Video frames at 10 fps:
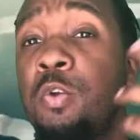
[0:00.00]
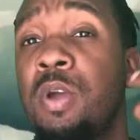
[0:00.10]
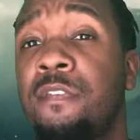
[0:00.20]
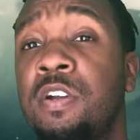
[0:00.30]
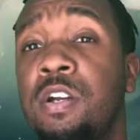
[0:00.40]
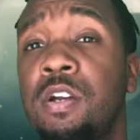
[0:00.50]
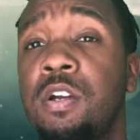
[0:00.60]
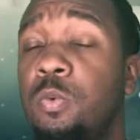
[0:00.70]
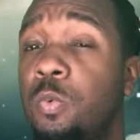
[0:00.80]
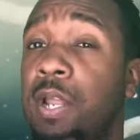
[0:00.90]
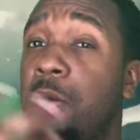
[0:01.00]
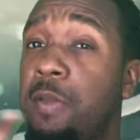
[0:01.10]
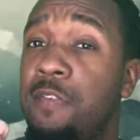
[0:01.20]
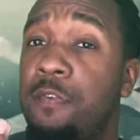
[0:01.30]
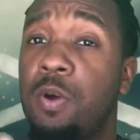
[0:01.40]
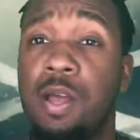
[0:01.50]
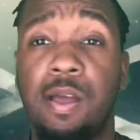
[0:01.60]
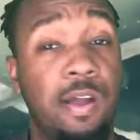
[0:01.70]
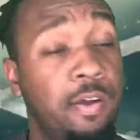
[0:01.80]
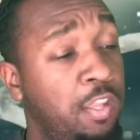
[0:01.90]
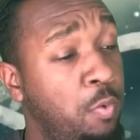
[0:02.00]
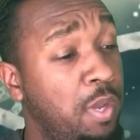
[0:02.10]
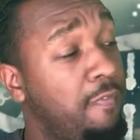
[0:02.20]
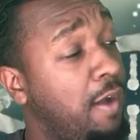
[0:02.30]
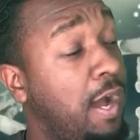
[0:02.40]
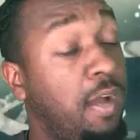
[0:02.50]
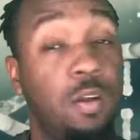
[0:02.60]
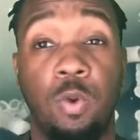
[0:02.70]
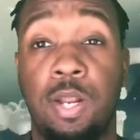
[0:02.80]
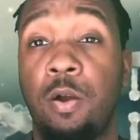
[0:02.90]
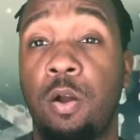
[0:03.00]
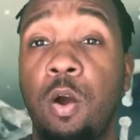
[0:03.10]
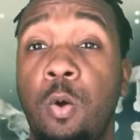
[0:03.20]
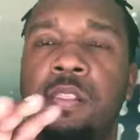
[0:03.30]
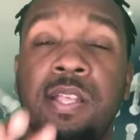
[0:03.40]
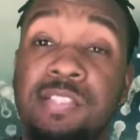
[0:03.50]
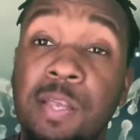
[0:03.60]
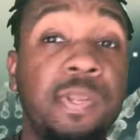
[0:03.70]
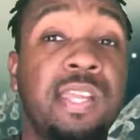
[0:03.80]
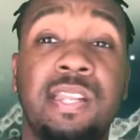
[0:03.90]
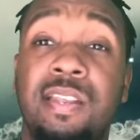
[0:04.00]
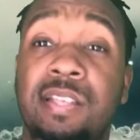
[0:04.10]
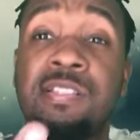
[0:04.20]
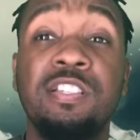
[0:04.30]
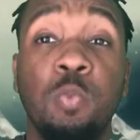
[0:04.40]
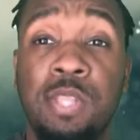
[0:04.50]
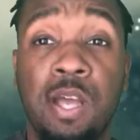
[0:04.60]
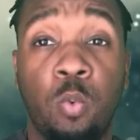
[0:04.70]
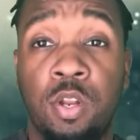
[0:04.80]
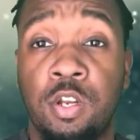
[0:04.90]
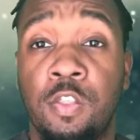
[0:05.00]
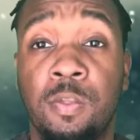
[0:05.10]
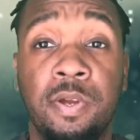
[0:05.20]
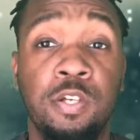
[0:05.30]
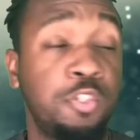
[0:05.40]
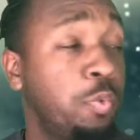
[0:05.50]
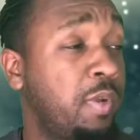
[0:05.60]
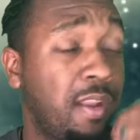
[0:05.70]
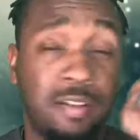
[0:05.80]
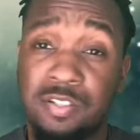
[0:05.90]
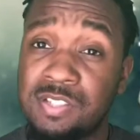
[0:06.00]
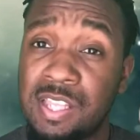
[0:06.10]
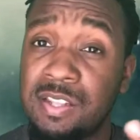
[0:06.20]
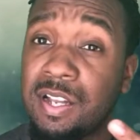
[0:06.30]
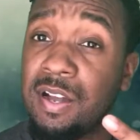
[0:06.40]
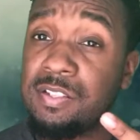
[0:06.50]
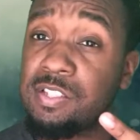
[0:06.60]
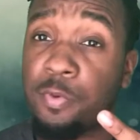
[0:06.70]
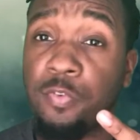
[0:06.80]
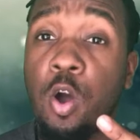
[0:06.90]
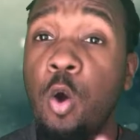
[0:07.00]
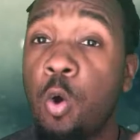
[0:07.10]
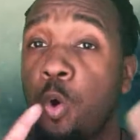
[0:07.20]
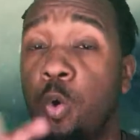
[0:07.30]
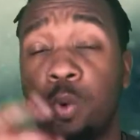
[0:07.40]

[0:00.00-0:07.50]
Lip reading: you have good without evil? How can you have hot without cold? They simply cannot exist without one another because you will not understand the concept of cold